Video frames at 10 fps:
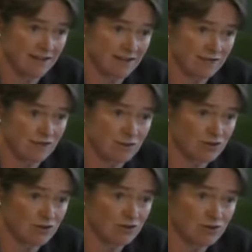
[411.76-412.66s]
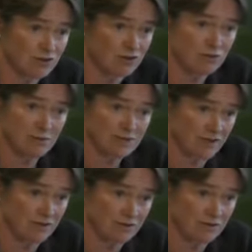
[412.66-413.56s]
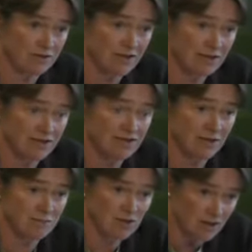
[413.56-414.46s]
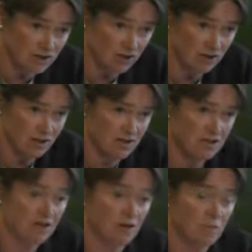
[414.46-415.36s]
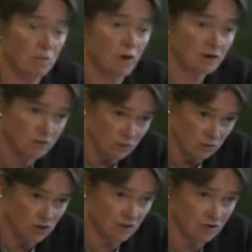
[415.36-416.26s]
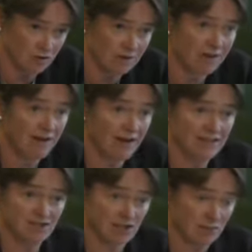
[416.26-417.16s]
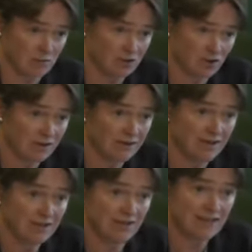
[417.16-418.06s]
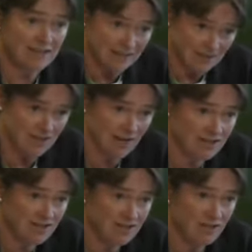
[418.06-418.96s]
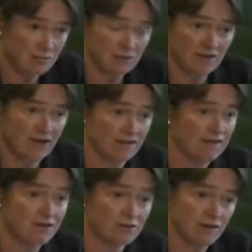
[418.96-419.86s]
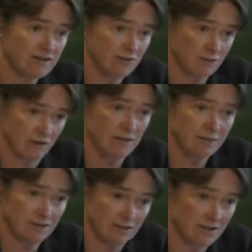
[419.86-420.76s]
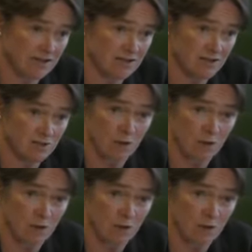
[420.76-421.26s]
I've got children at school myself. The temptation is one of your children has a temperature, they need a test, but then the rest of the family gets tested as well.